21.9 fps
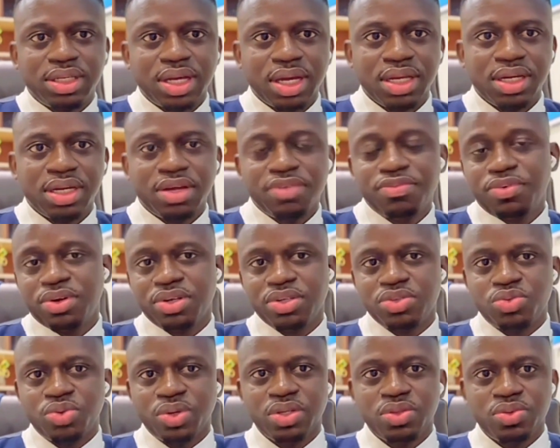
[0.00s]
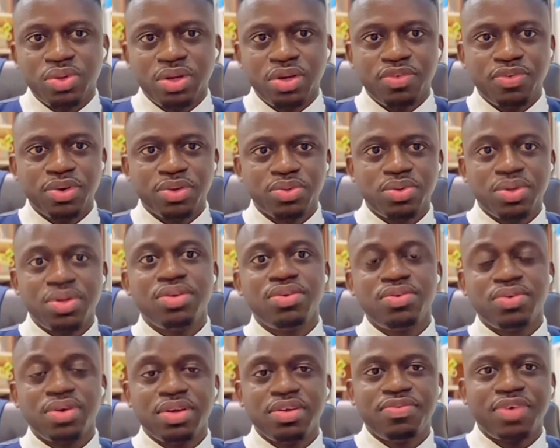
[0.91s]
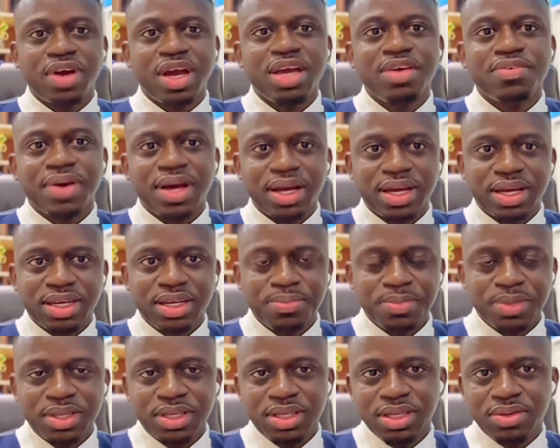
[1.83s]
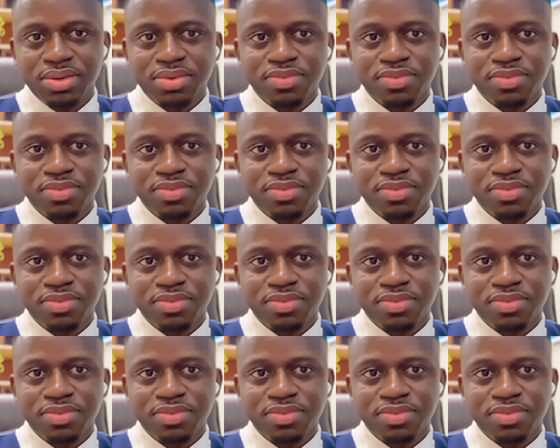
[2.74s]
Canada for the 2024-2025 academic year.